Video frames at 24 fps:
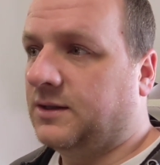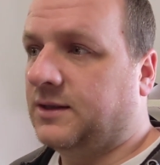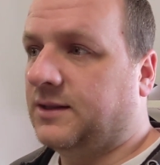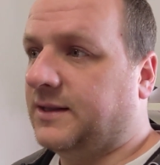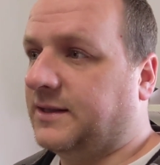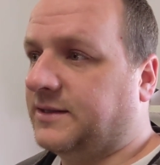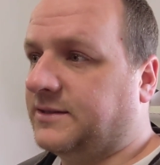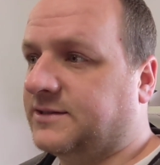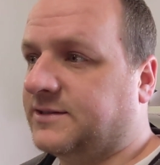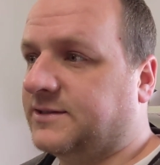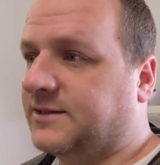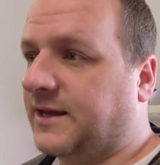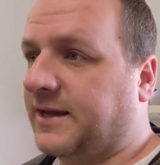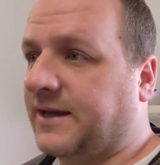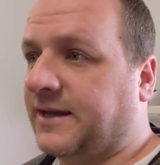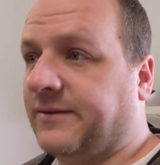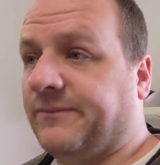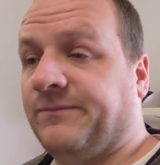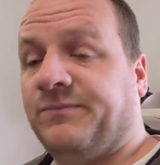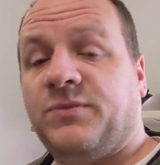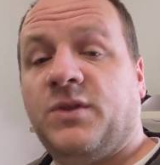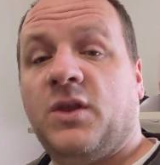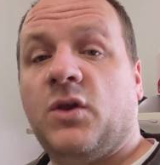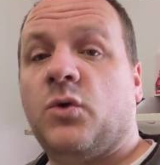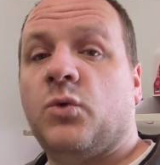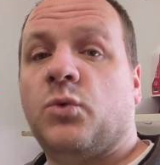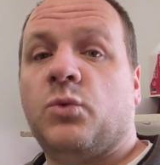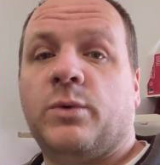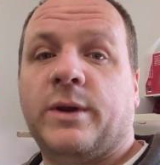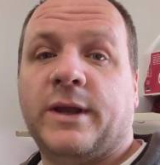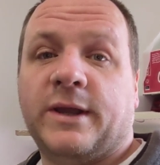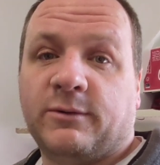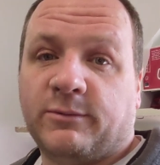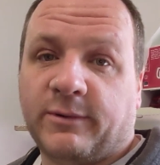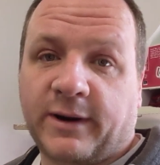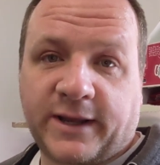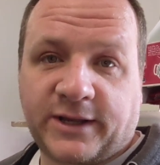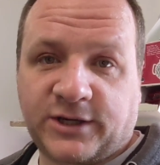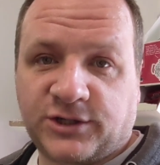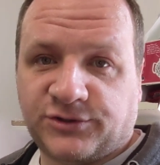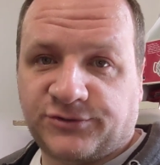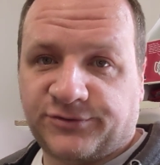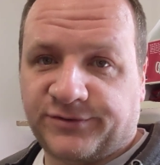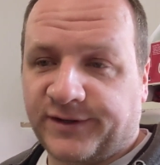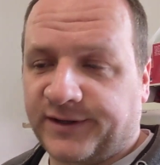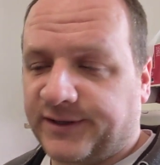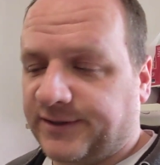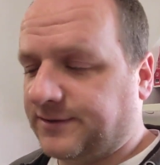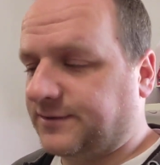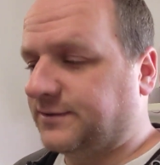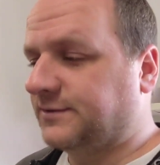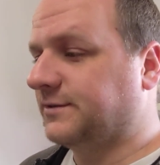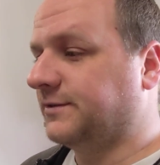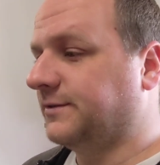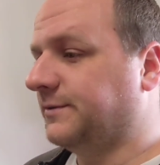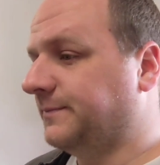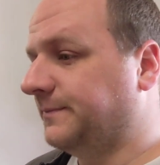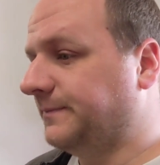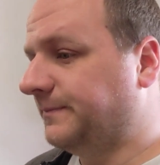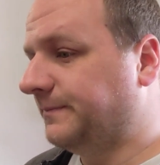let's say, rearrange things.